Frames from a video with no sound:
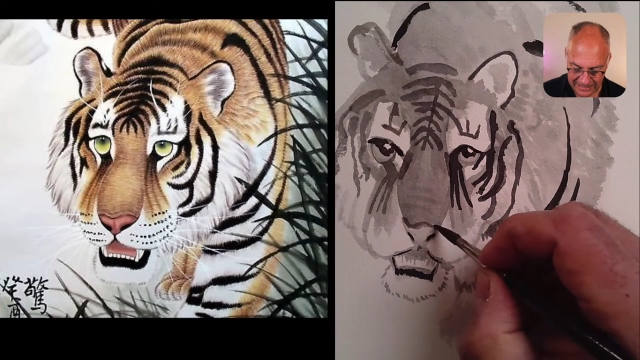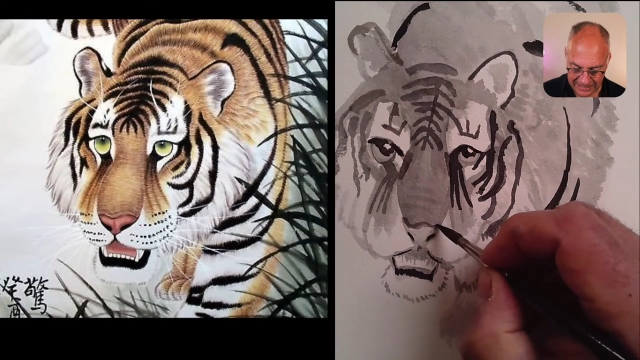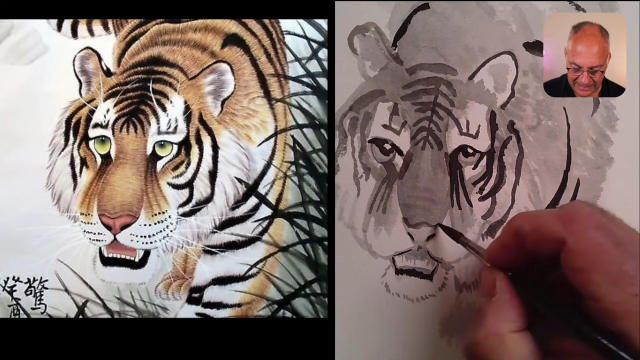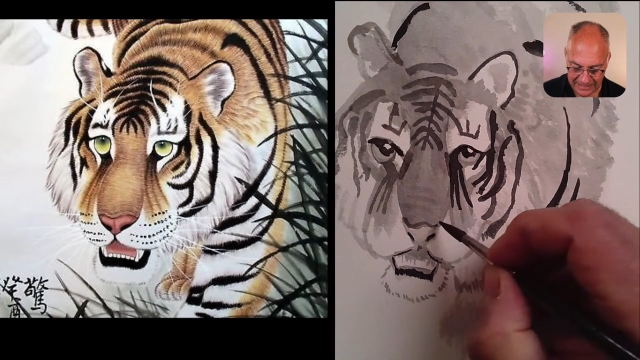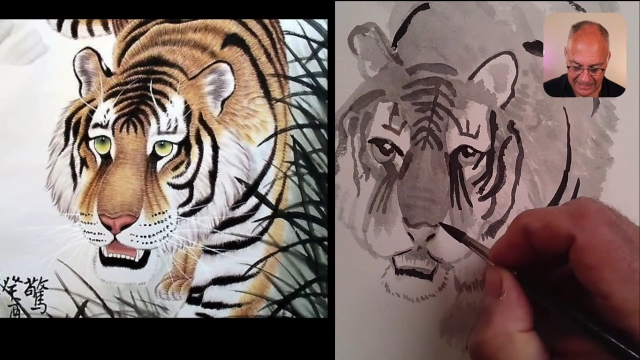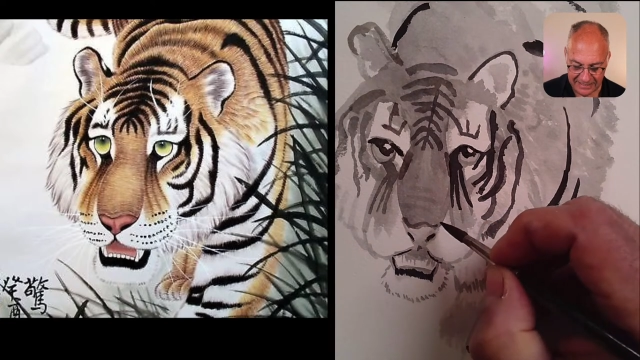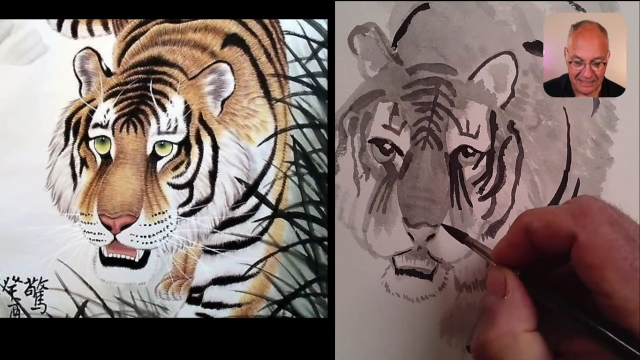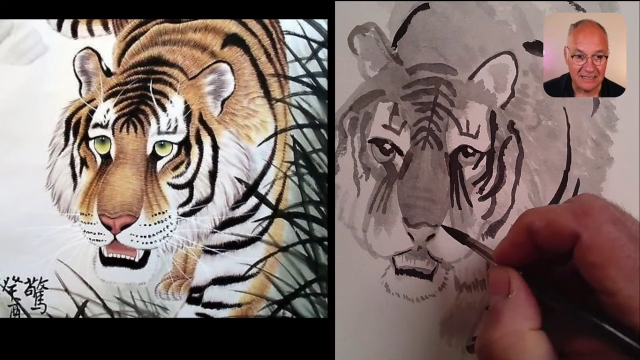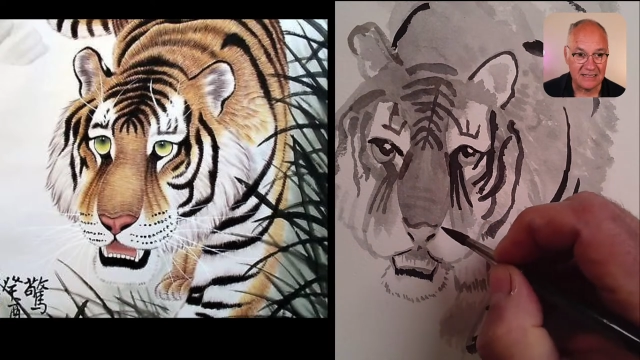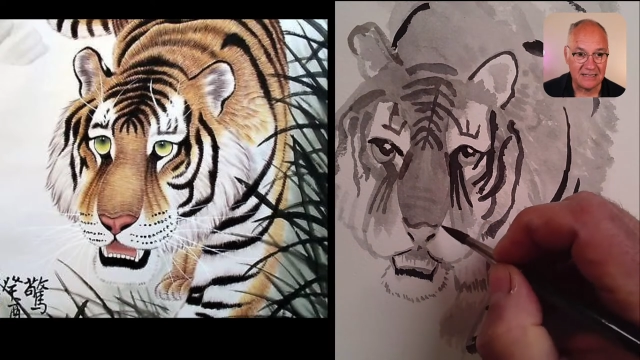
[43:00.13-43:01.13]

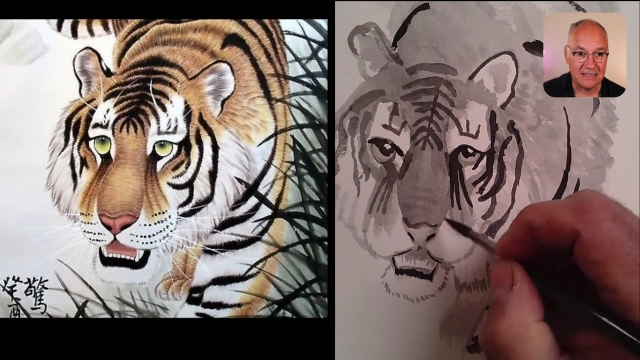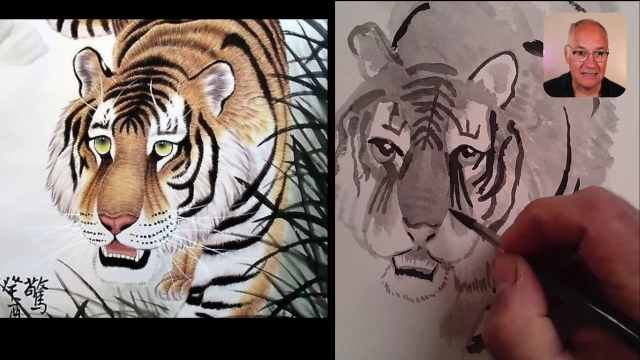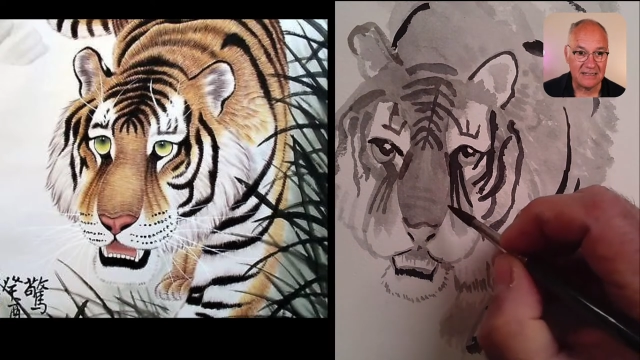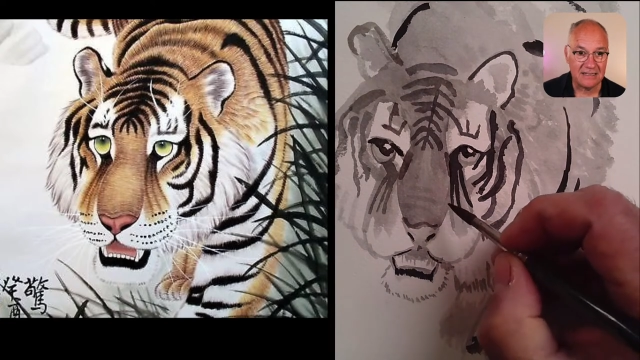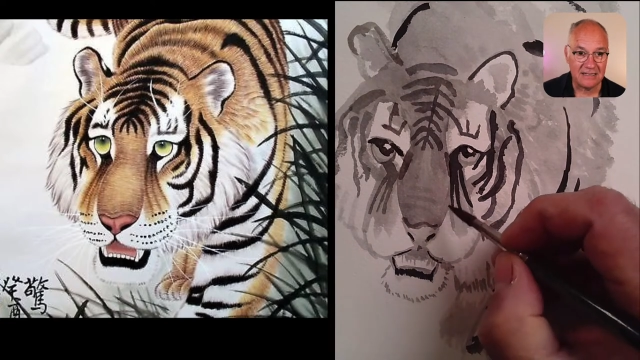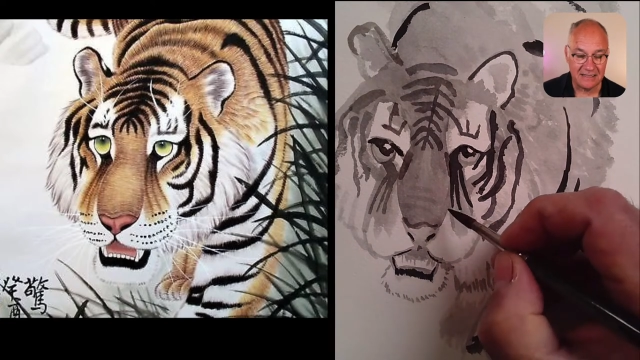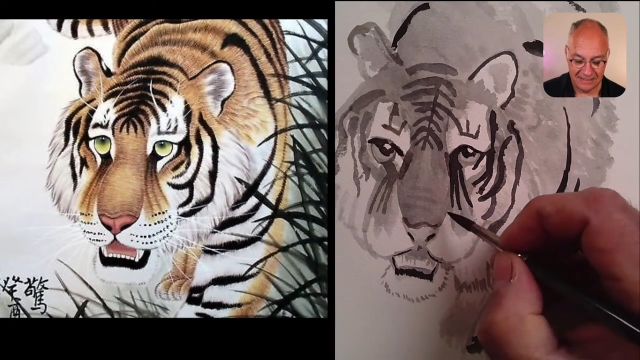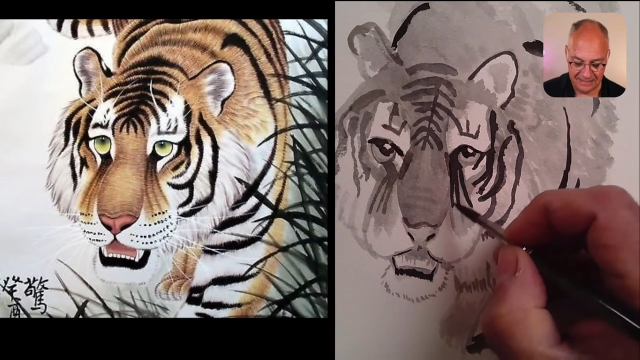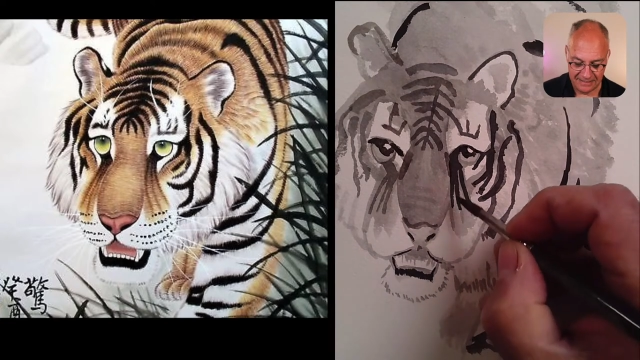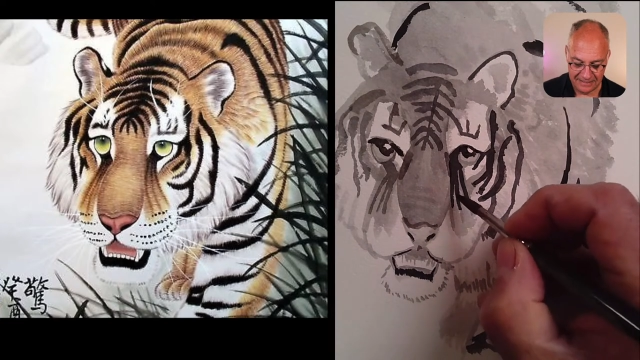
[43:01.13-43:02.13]

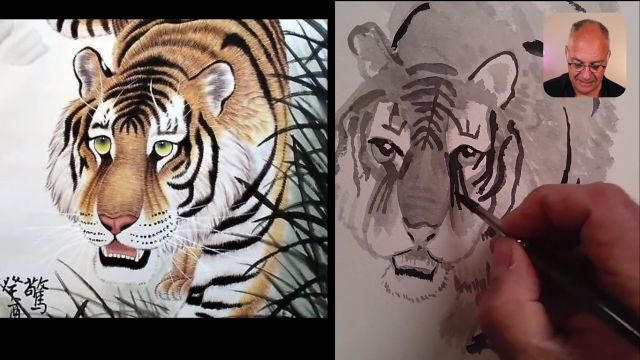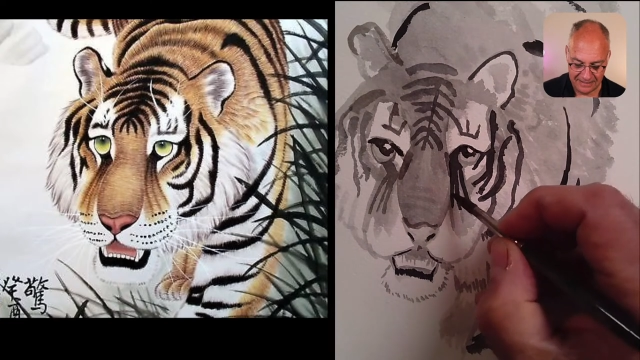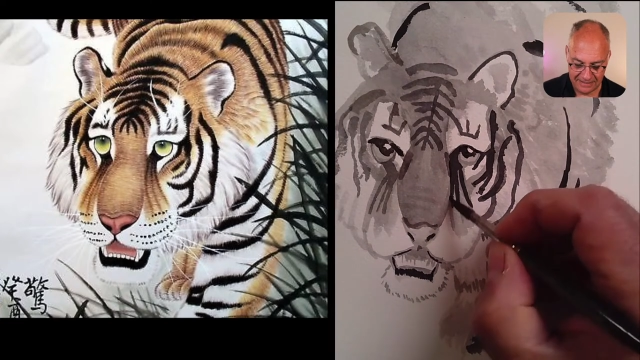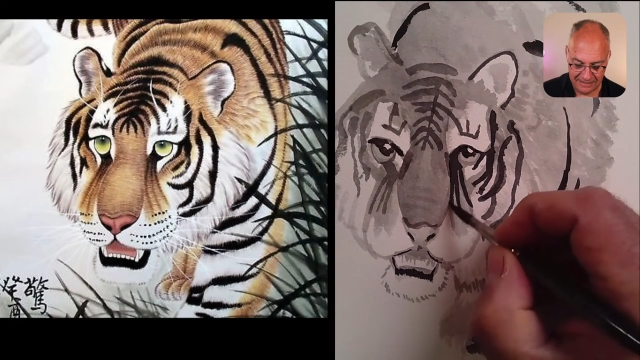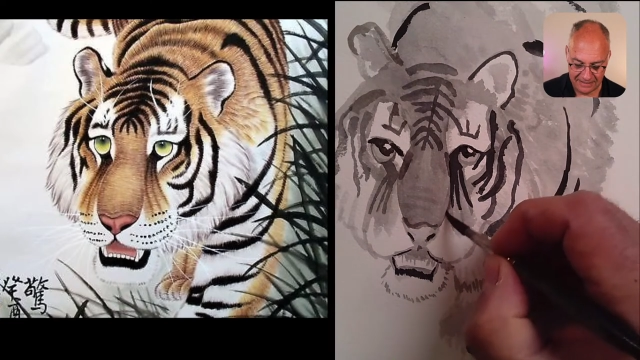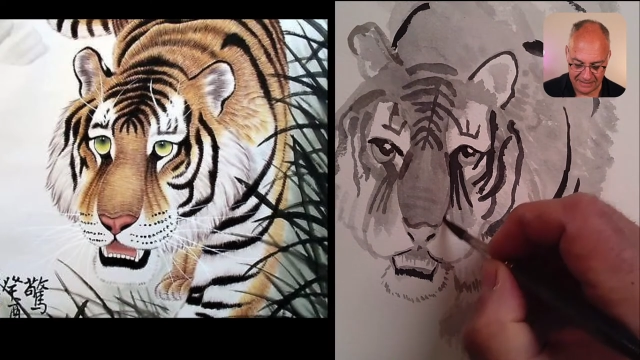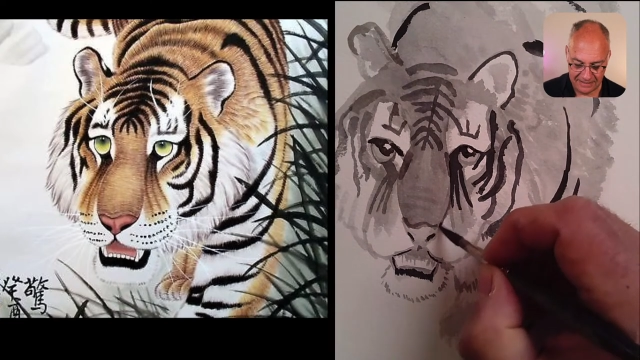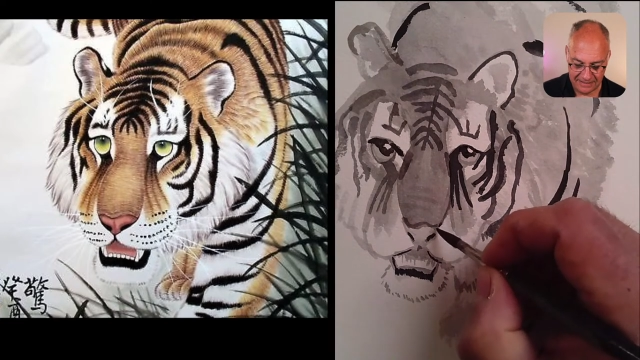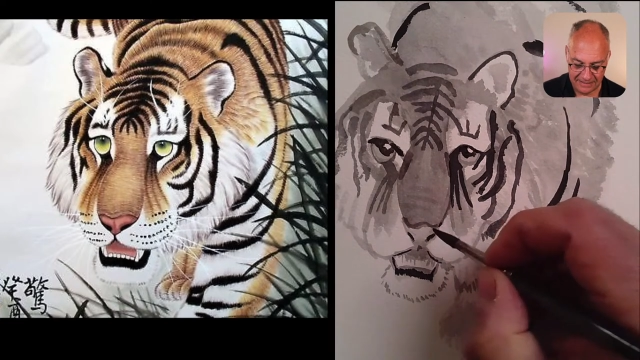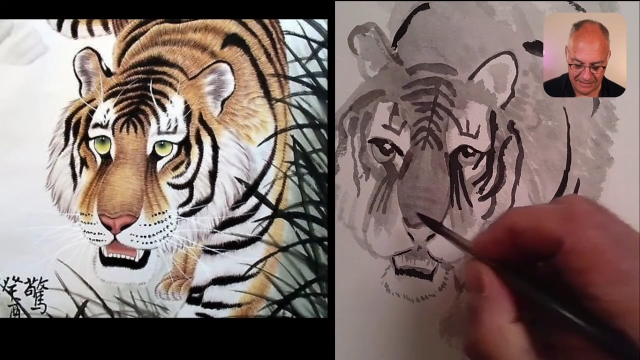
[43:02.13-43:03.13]

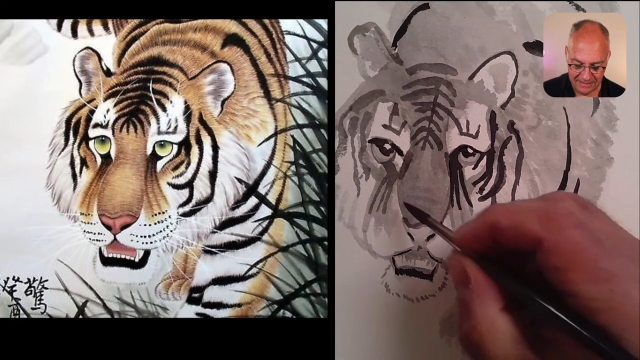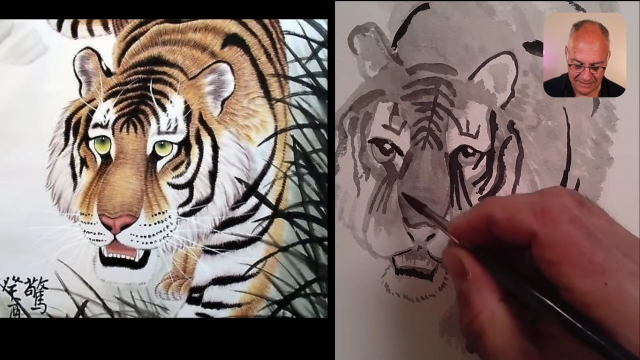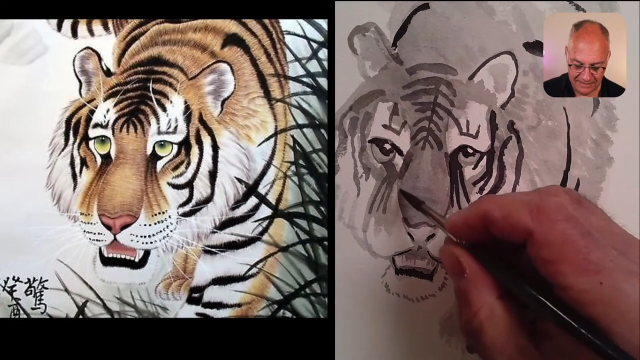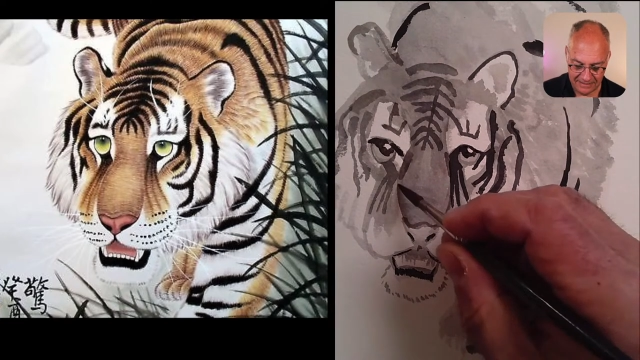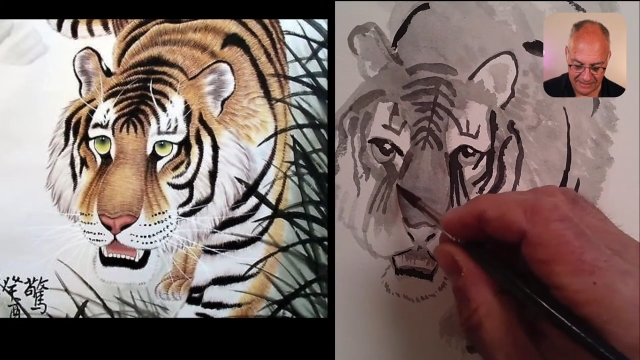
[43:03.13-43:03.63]
(no one is talking)